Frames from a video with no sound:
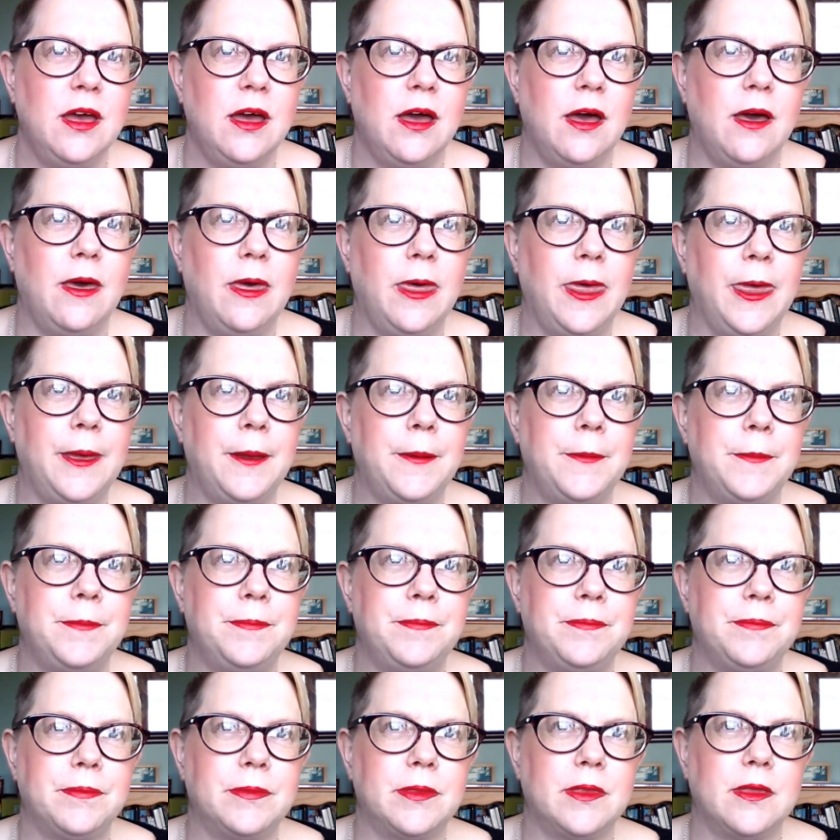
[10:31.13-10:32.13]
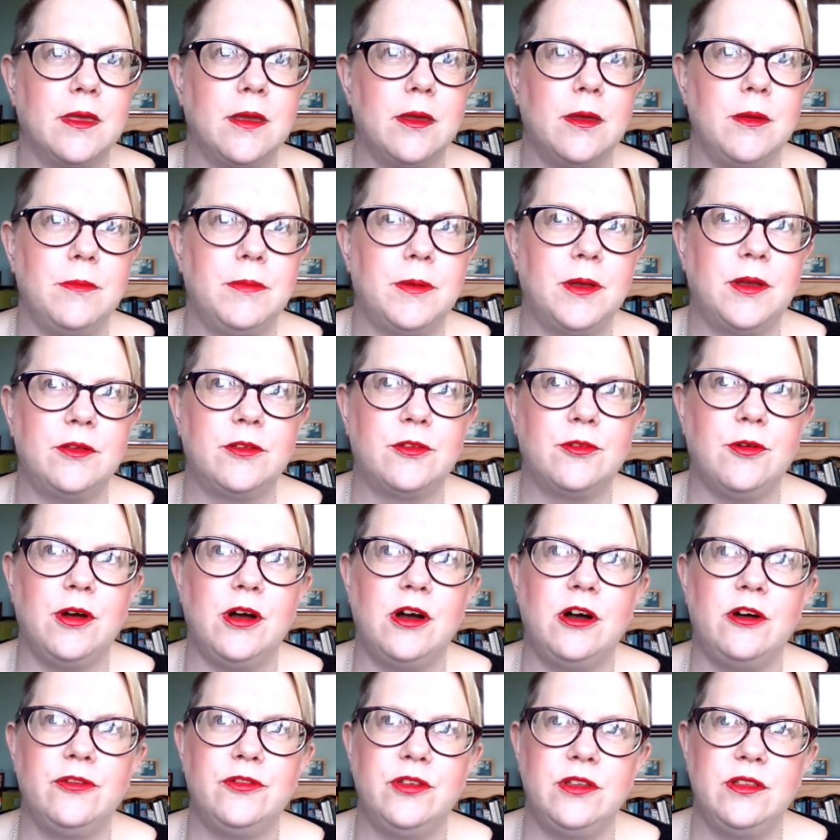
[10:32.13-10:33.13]
because quite
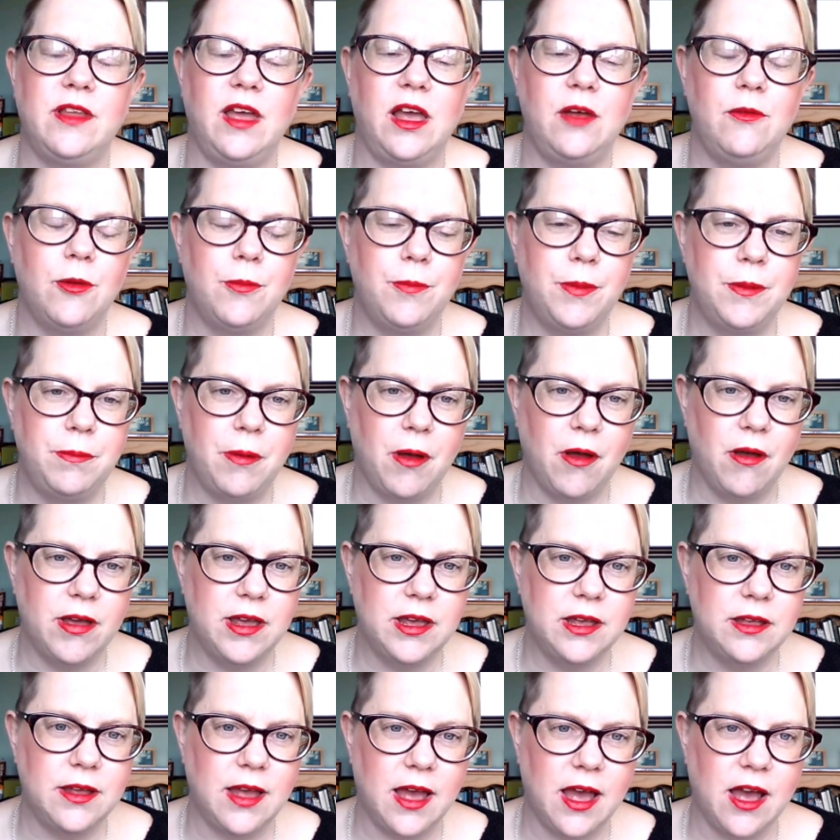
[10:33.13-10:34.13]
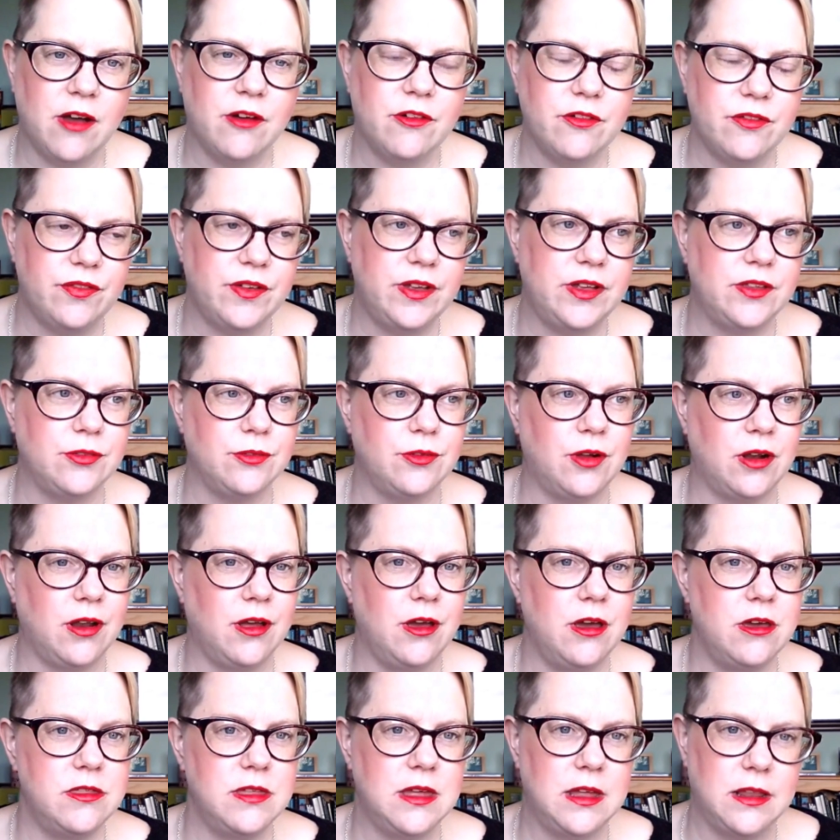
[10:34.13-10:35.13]
often they will be buying outfits or
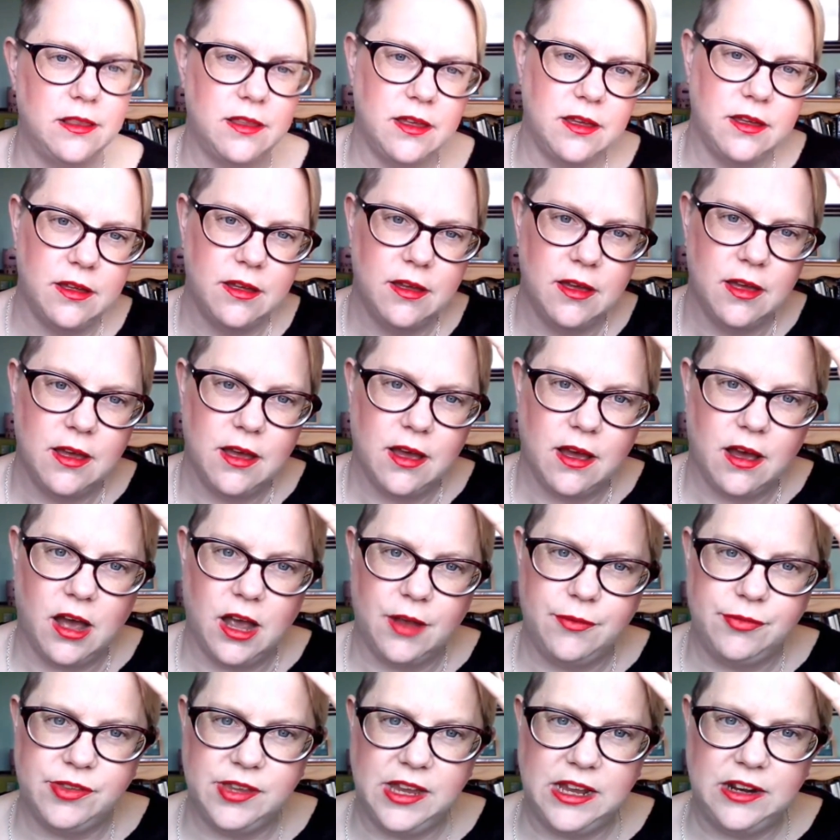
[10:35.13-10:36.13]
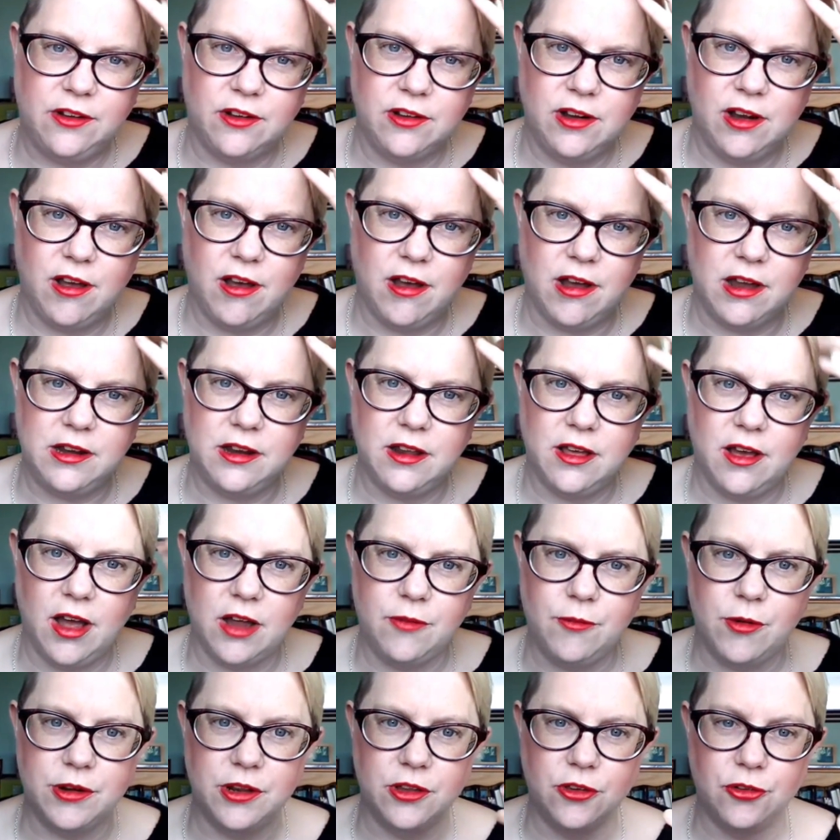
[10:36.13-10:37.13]
clothing that I've seen online that I
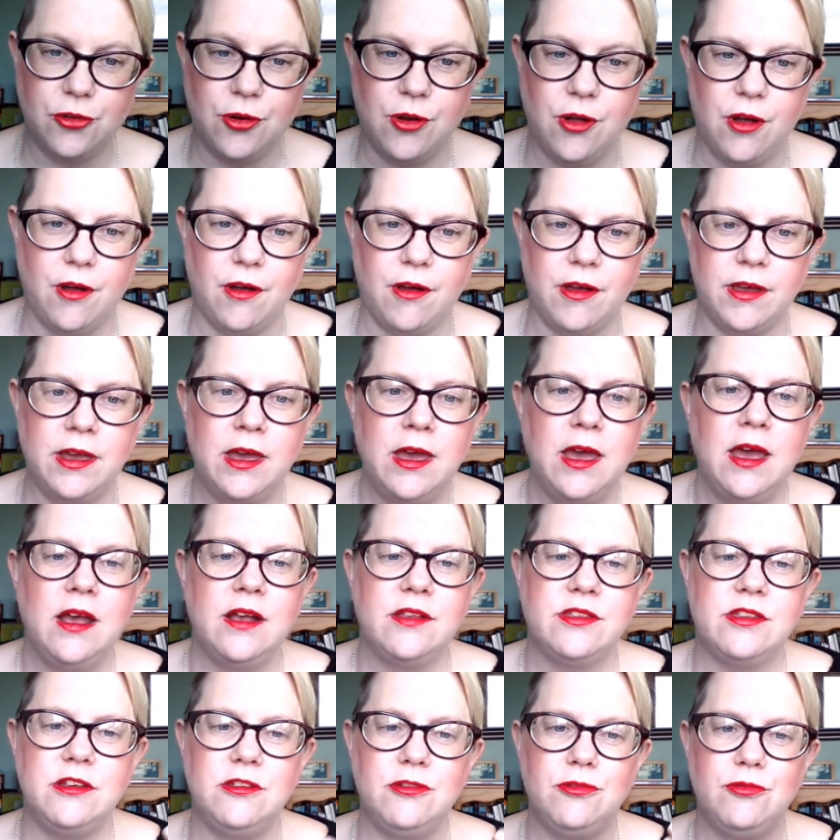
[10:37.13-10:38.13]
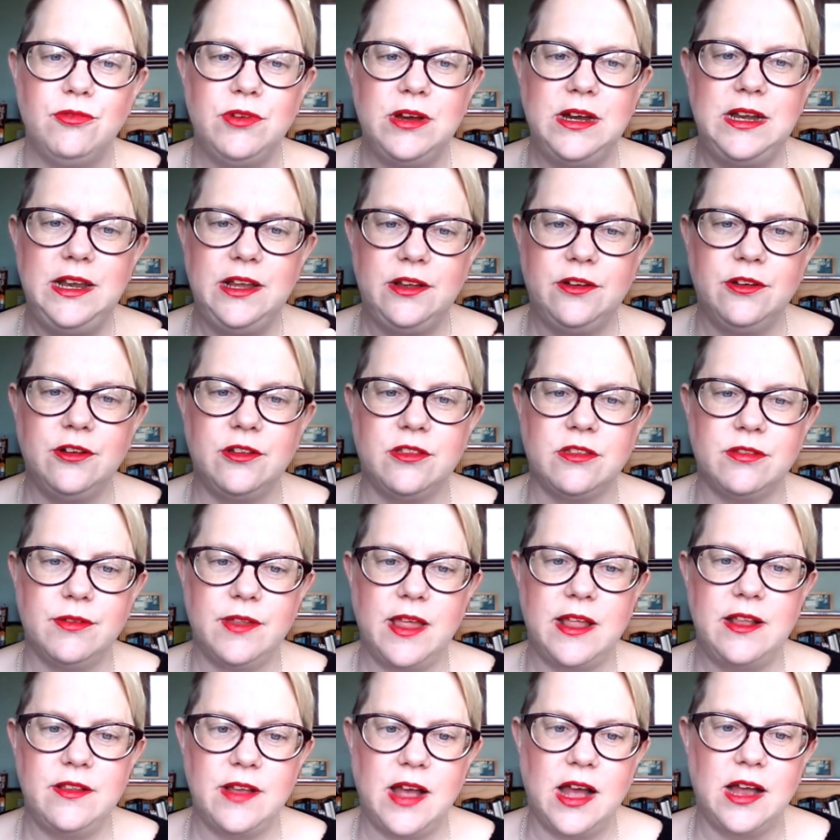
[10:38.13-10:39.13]
want to try. So it's really good to
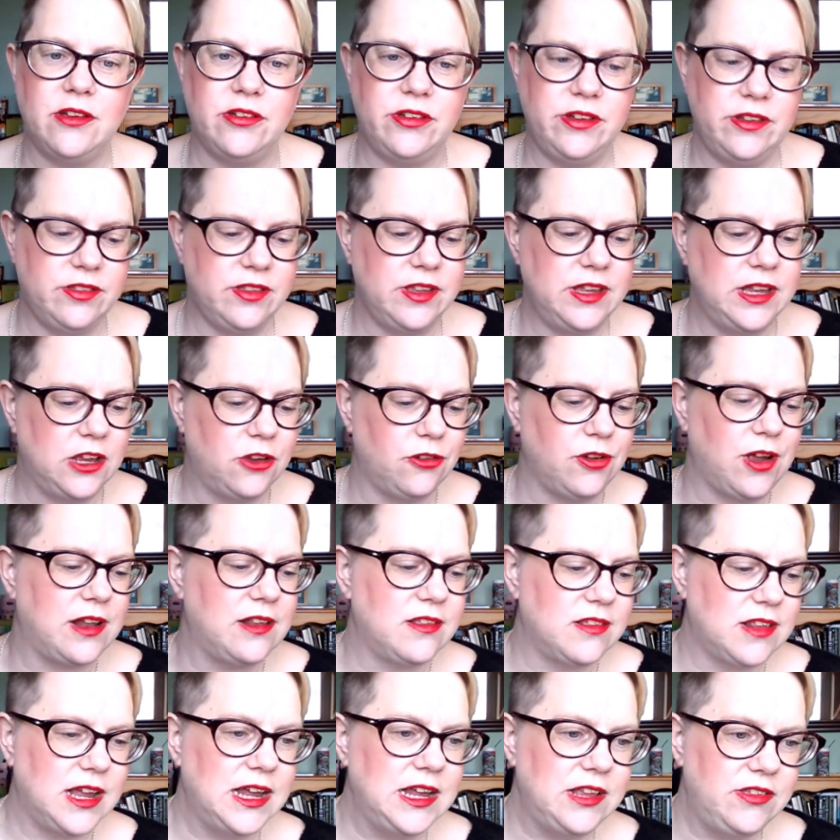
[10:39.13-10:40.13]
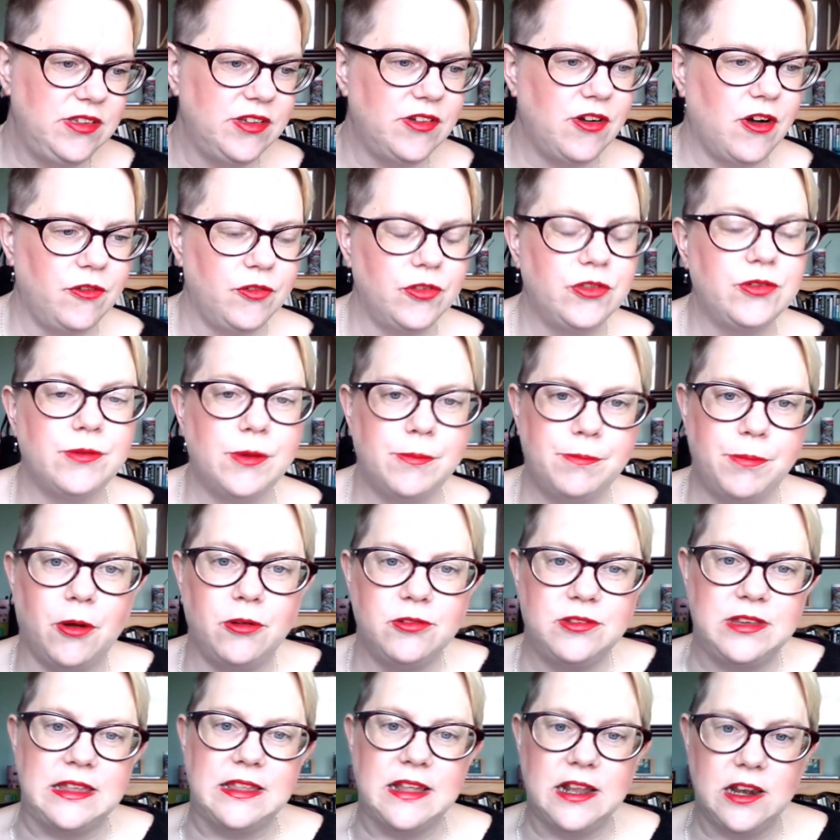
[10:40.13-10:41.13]
then actually see it translating onto a
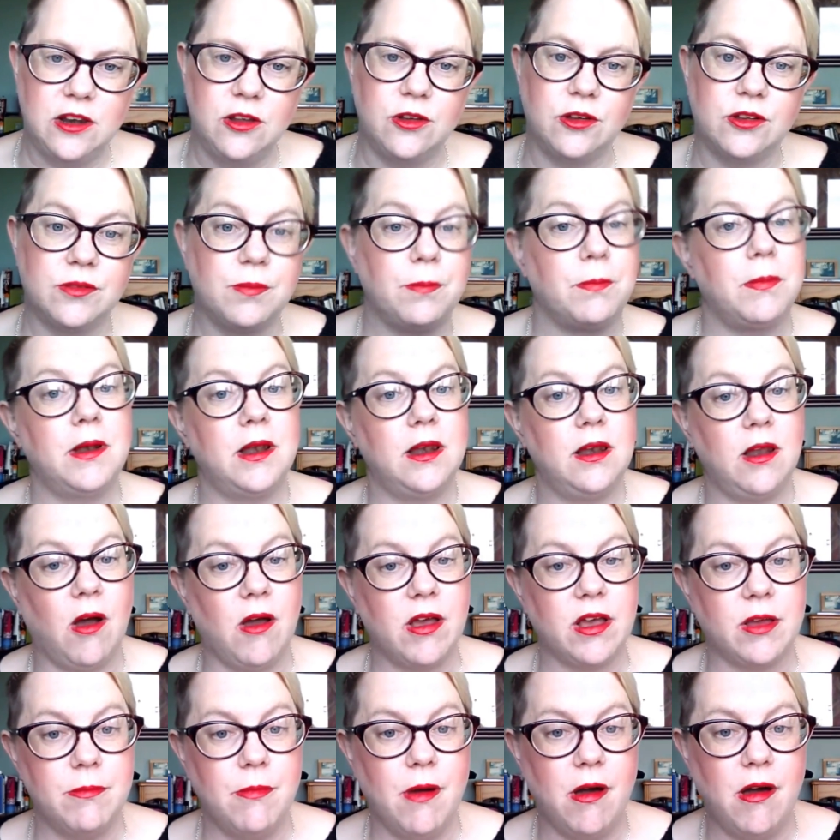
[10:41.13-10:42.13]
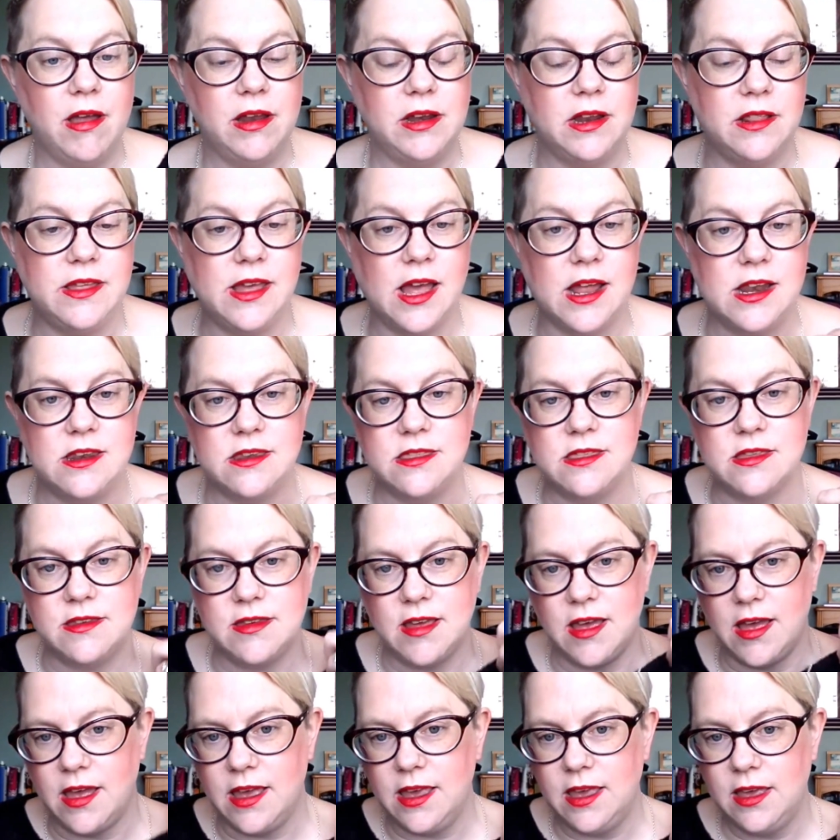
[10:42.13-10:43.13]
body that looks like mine at the end of the
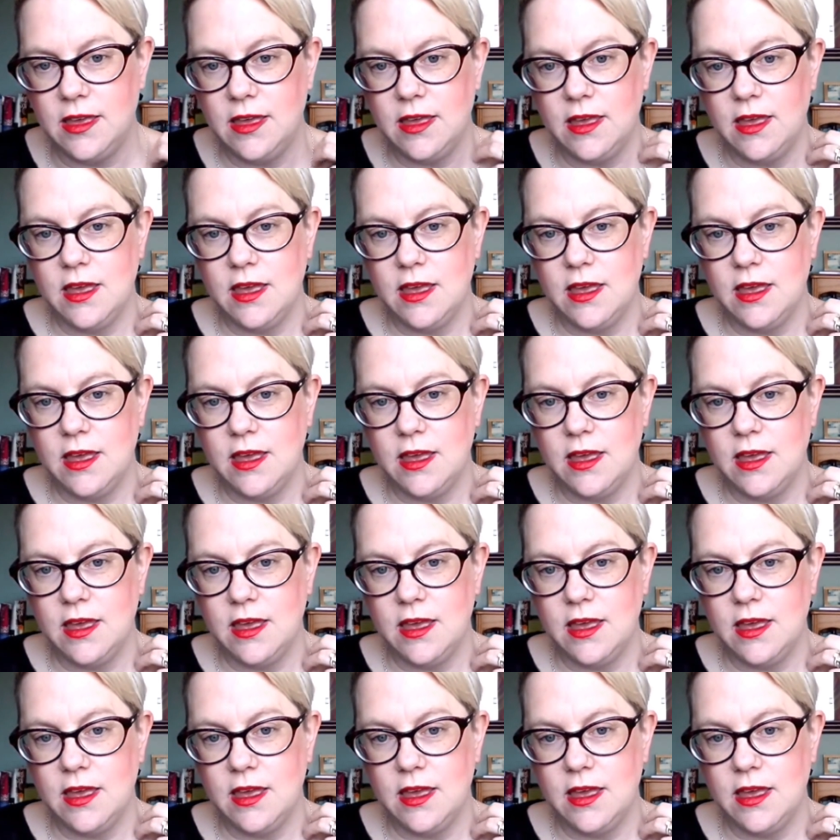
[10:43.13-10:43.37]
day.